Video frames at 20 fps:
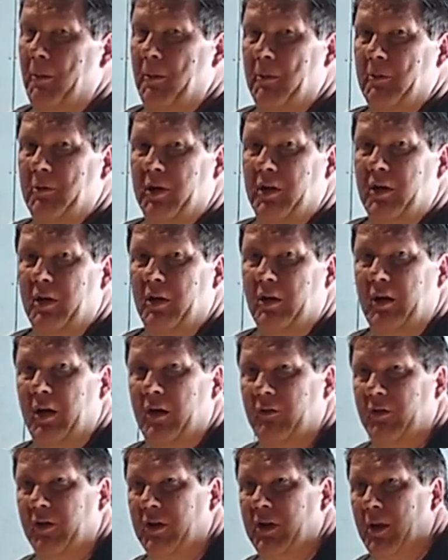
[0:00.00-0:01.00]
probably going to,
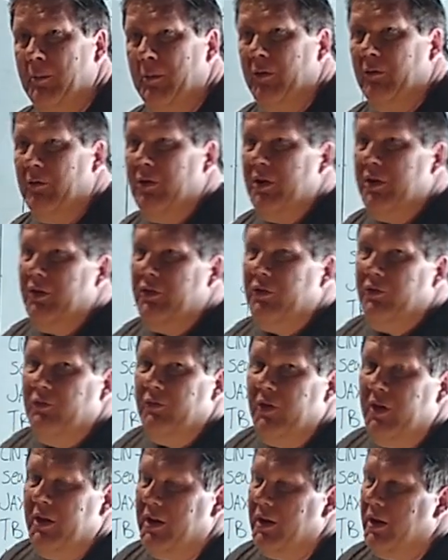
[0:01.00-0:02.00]
every time I release a
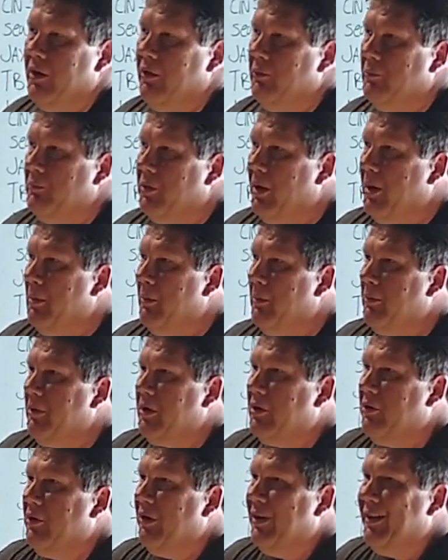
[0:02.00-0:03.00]
video, I'm
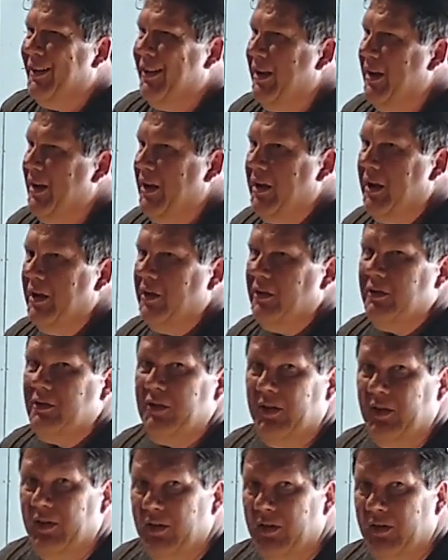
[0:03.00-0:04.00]
probably going to link
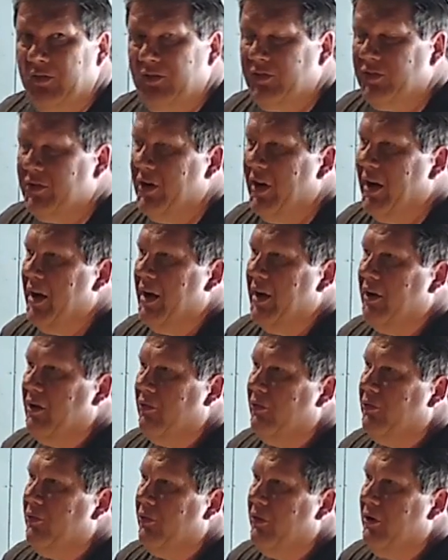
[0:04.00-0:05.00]
it to this
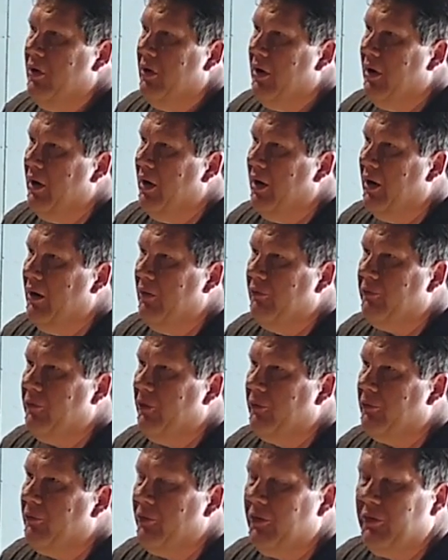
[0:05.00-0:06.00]
channel for
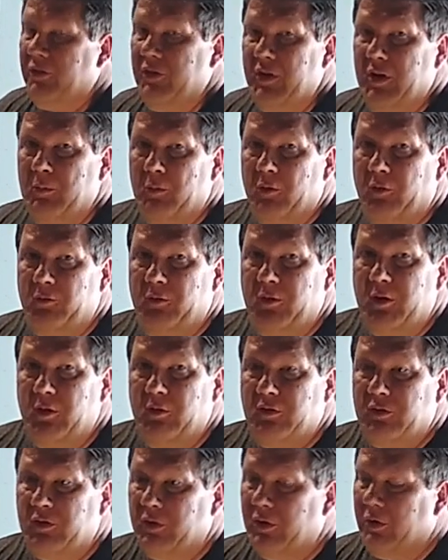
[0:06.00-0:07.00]
the foreseeable
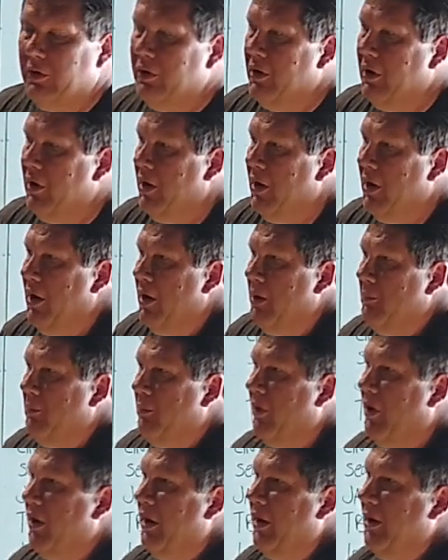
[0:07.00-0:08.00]
future.
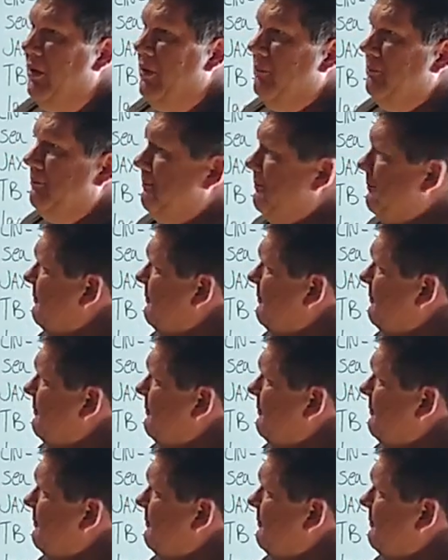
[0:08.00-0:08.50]
But